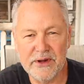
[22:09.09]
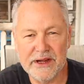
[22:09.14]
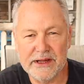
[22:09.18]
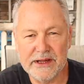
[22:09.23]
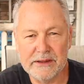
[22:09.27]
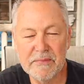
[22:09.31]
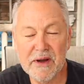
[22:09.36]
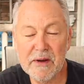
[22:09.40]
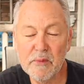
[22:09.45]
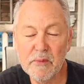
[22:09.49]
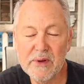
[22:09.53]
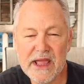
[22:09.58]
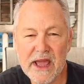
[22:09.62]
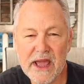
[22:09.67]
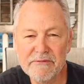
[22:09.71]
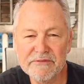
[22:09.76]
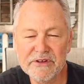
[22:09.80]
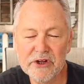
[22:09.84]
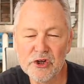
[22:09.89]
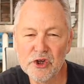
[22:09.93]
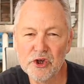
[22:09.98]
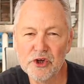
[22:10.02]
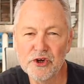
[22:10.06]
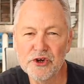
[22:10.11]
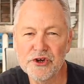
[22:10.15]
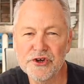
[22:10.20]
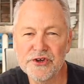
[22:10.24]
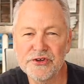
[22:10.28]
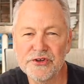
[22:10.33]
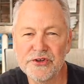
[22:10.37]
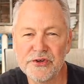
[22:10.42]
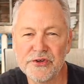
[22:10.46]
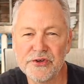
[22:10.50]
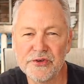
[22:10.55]
way. But we have to
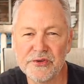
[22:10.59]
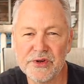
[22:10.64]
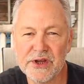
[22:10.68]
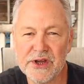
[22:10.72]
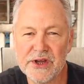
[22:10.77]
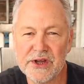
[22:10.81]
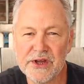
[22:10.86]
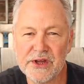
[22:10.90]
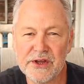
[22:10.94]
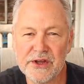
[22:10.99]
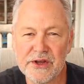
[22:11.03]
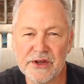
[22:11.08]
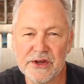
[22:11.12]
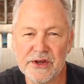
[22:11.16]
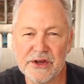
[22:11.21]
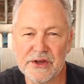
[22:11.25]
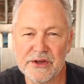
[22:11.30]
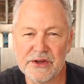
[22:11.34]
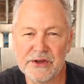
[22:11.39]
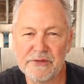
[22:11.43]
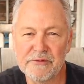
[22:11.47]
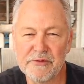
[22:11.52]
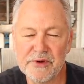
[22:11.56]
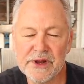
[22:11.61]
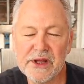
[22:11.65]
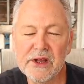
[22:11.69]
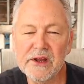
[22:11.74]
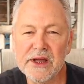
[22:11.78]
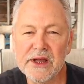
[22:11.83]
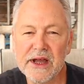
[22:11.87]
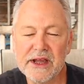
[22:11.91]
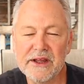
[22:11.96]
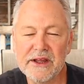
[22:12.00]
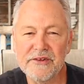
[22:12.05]
learn to
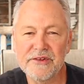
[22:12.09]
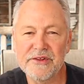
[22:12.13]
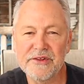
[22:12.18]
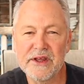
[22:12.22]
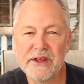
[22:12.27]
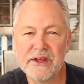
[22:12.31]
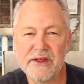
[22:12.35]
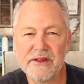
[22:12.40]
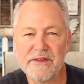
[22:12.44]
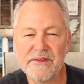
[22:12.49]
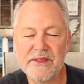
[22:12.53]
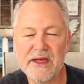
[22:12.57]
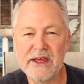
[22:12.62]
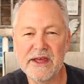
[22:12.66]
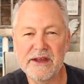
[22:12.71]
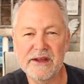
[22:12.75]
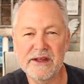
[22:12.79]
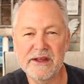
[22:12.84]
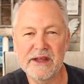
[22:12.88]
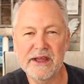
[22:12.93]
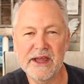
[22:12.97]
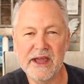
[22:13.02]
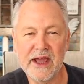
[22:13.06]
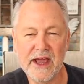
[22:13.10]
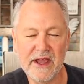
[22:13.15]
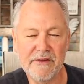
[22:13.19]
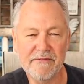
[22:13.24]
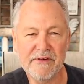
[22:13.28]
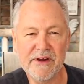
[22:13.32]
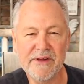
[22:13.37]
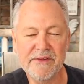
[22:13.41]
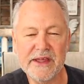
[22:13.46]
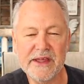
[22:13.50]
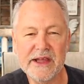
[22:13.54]
realize that
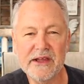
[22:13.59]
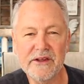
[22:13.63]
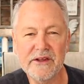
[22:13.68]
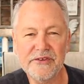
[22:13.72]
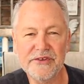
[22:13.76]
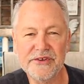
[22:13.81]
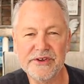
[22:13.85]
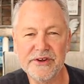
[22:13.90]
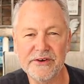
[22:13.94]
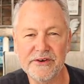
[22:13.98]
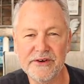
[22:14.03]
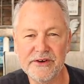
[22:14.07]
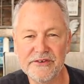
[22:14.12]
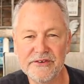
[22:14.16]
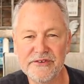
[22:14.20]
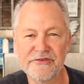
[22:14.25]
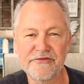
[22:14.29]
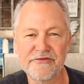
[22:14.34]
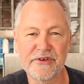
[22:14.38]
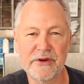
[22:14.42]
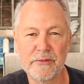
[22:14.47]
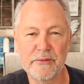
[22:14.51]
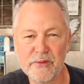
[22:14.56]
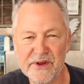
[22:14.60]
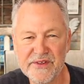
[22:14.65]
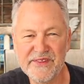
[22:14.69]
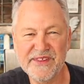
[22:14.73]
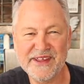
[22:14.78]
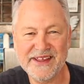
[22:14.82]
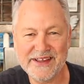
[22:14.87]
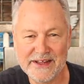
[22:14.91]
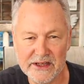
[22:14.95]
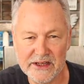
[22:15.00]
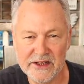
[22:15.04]
everything starts from
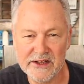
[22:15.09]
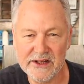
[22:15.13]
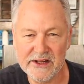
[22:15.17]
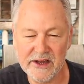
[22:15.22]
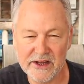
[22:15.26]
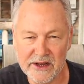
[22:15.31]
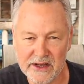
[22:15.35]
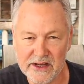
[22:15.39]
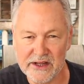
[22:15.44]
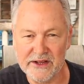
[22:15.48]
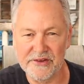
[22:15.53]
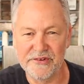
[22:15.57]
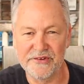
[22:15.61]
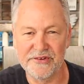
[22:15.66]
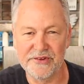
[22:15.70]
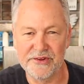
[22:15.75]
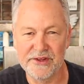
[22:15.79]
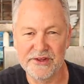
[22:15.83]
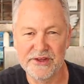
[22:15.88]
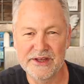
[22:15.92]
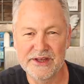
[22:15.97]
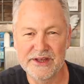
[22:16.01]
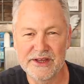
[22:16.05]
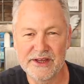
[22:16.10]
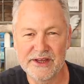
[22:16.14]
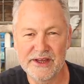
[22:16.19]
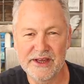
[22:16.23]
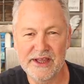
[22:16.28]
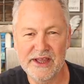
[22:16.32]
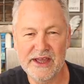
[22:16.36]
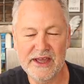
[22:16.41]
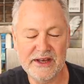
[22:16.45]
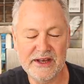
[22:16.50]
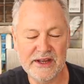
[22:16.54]
within us.
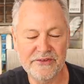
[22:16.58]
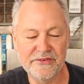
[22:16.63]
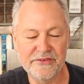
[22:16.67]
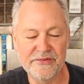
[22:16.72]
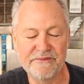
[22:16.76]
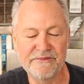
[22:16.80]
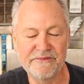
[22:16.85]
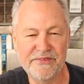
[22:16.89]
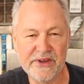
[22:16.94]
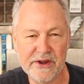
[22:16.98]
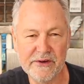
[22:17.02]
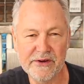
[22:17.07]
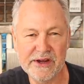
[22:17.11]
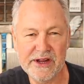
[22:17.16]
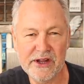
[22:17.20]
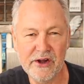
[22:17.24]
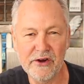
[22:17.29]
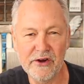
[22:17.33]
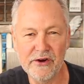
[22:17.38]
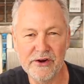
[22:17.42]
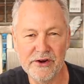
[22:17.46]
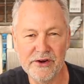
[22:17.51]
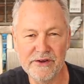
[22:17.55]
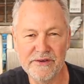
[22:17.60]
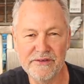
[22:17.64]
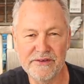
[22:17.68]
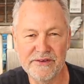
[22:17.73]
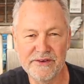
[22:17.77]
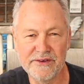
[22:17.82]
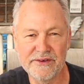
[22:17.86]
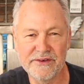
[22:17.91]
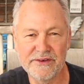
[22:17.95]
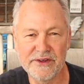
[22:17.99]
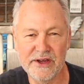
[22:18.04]
And it's very hard
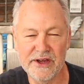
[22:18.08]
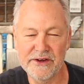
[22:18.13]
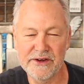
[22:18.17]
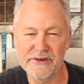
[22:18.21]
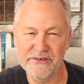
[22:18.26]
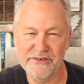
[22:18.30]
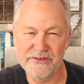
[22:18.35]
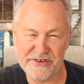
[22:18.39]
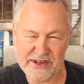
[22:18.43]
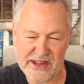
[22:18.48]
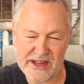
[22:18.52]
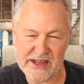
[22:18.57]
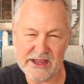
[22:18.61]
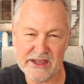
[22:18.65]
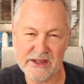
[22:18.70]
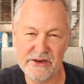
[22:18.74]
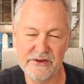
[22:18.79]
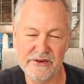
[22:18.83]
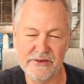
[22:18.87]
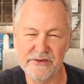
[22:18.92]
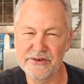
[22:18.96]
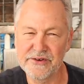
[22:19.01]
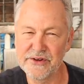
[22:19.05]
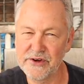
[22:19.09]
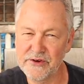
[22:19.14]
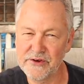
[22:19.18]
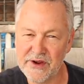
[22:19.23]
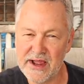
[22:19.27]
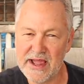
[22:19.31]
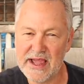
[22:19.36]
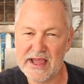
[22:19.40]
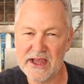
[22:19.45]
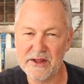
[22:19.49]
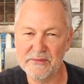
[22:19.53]
to understand or to
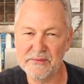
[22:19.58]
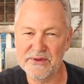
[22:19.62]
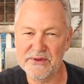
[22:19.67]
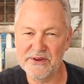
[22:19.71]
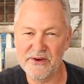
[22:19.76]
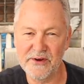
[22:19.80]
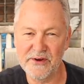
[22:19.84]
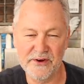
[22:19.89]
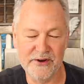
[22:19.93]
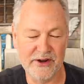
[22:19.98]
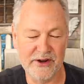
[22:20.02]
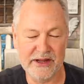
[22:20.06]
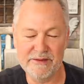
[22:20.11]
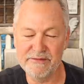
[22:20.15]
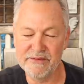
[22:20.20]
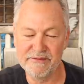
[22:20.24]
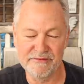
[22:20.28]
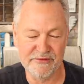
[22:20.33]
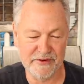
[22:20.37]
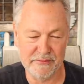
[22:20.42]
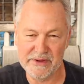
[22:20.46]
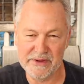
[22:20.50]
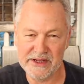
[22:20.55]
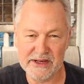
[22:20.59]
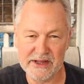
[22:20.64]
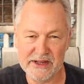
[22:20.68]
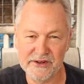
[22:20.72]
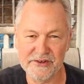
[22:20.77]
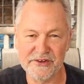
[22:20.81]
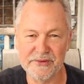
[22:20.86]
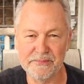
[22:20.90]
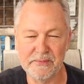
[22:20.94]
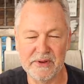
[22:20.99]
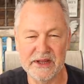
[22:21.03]
grasp or even for me to
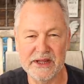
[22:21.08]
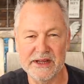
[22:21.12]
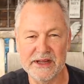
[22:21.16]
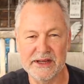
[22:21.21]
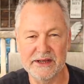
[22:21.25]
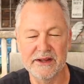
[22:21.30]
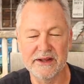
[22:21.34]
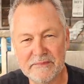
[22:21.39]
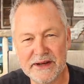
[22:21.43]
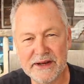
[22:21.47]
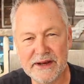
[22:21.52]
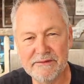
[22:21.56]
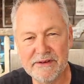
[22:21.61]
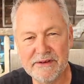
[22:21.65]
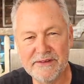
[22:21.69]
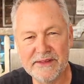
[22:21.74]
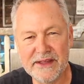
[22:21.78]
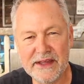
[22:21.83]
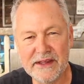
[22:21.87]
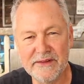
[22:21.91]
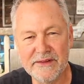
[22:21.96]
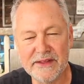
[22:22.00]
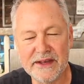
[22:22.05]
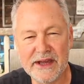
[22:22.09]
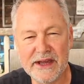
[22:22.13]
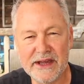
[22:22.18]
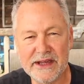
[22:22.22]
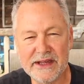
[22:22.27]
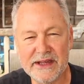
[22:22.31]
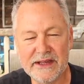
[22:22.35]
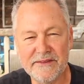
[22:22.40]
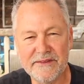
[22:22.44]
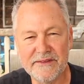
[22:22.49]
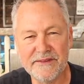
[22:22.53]
explain. But everything that
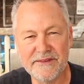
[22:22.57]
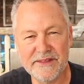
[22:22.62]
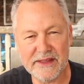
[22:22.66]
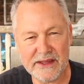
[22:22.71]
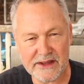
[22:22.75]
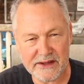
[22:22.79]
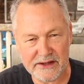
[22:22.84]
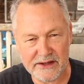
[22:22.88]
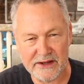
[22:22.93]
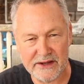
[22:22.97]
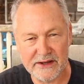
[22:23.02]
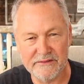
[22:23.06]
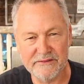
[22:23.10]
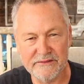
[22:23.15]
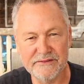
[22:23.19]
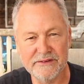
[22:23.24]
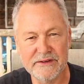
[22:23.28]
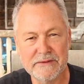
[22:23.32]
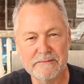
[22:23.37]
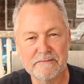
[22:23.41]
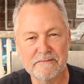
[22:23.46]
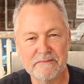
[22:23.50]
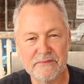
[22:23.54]
I think of